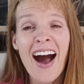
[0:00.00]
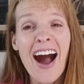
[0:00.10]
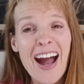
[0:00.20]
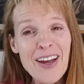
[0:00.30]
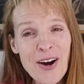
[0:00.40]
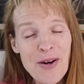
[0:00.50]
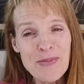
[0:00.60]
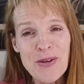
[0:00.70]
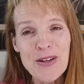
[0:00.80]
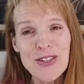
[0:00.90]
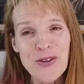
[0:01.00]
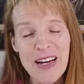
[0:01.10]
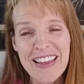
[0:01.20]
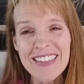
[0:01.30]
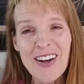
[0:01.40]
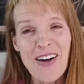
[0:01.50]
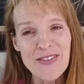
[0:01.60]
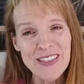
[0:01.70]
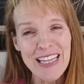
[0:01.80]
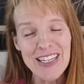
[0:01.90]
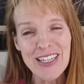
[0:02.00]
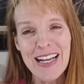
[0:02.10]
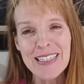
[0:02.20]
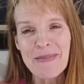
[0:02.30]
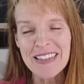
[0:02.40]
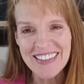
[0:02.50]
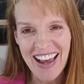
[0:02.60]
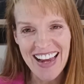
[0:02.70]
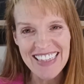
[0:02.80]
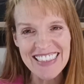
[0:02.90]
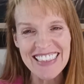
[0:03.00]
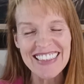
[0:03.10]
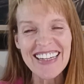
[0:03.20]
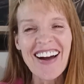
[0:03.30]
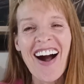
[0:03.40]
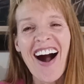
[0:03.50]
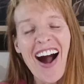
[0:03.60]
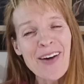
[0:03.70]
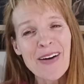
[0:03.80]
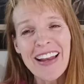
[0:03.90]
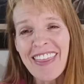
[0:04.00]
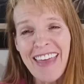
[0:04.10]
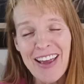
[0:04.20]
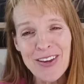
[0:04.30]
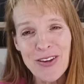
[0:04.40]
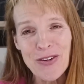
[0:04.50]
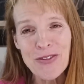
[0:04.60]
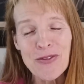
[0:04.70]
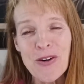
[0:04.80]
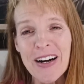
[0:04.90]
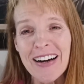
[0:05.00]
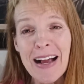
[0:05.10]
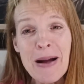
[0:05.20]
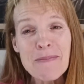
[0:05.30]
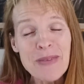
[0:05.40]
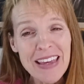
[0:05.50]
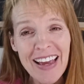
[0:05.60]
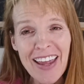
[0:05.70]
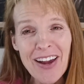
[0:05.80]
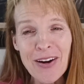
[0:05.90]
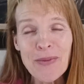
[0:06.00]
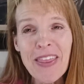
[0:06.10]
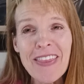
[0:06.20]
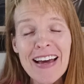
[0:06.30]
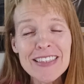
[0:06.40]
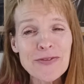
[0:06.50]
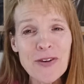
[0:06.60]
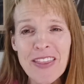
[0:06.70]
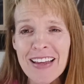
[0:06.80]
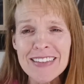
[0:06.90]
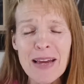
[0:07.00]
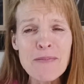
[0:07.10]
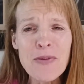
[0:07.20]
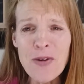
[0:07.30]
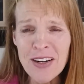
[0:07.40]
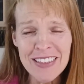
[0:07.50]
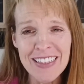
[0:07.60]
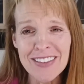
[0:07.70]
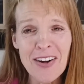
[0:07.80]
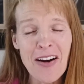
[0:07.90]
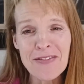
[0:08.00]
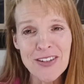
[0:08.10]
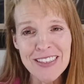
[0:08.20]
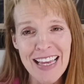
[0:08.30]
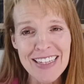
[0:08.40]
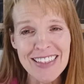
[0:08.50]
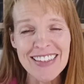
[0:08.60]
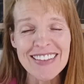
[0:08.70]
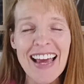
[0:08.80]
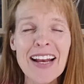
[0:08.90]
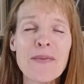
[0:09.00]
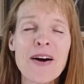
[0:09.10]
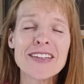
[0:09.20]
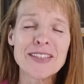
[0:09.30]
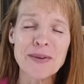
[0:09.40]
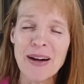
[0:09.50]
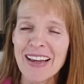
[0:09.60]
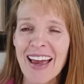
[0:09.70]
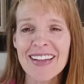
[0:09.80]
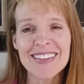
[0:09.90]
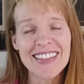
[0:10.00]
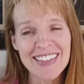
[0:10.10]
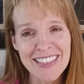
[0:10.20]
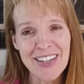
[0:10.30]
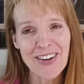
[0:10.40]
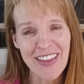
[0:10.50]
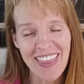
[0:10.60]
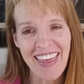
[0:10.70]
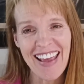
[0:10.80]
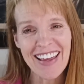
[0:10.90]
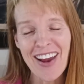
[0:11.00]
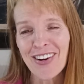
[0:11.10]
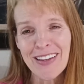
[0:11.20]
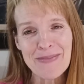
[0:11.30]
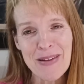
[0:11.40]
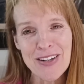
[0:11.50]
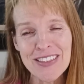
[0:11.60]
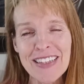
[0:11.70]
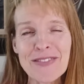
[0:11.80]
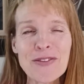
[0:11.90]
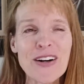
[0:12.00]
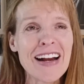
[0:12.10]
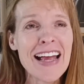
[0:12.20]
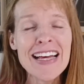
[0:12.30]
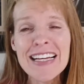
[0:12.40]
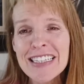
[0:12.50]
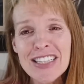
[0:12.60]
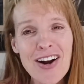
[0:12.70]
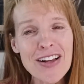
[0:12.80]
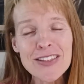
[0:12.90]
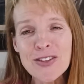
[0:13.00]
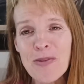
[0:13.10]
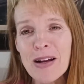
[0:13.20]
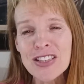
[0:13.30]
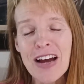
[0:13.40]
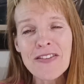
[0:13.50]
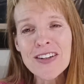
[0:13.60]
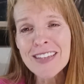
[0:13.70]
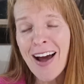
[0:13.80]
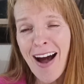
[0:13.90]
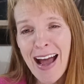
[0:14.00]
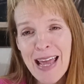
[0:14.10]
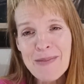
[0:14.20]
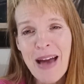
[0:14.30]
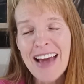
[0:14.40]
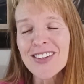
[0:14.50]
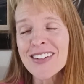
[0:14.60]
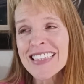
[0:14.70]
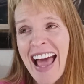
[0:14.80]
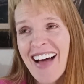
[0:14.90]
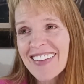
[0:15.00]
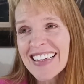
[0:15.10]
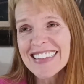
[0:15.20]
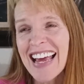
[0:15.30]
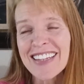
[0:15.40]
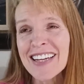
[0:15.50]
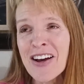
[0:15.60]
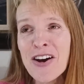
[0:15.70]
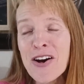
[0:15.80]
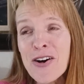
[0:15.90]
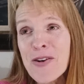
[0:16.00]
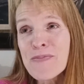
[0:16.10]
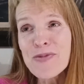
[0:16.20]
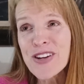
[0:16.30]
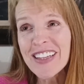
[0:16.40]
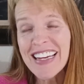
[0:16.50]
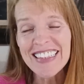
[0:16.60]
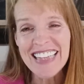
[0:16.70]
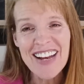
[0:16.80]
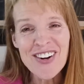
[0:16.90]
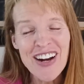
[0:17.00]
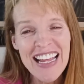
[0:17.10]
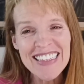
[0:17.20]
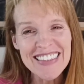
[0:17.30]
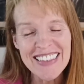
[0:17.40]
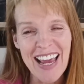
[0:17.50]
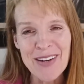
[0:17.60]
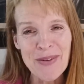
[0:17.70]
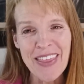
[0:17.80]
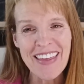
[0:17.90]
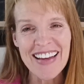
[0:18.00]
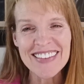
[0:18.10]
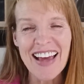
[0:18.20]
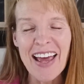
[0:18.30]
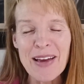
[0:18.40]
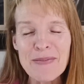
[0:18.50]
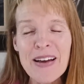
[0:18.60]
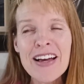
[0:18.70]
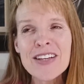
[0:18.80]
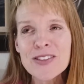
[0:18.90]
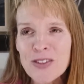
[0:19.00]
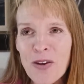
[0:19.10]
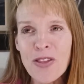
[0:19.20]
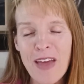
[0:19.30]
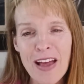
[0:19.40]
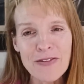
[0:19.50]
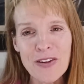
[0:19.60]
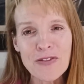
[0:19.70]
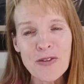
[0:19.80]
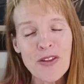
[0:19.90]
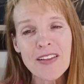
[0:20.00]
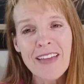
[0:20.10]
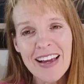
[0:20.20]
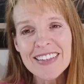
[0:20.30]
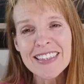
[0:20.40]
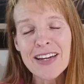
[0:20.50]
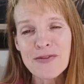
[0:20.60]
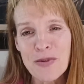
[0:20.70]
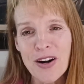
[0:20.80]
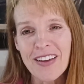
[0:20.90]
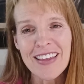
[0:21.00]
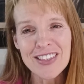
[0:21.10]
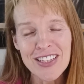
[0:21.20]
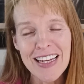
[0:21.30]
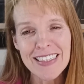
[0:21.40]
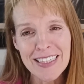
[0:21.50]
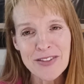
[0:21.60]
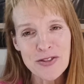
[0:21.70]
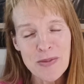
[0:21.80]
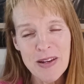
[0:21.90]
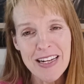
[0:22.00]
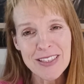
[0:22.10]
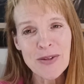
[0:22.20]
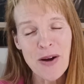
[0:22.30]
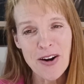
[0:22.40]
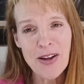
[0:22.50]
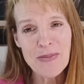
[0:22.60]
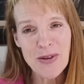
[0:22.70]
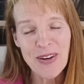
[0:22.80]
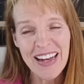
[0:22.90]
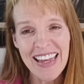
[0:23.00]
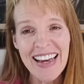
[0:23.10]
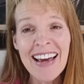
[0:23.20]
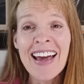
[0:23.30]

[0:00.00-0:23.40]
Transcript: I hope you enjoyed this conversation as much as I did. I want to thank you for being here with us for these important conversations. And I want to again sincerely thank Carol Lynn Pearson for sharing so much of her time and her talent and her brilliance and her insight with us. I am so thankful for the legacy of work that she has contributed to our community.